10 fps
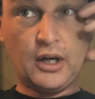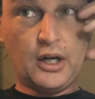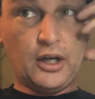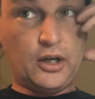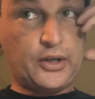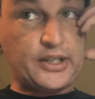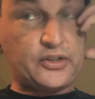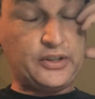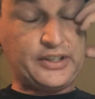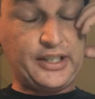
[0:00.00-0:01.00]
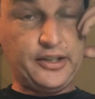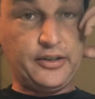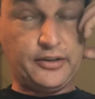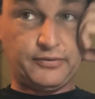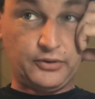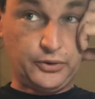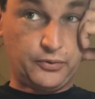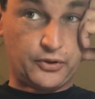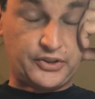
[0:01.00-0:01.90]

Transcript: Okay, so let's get into the flu for a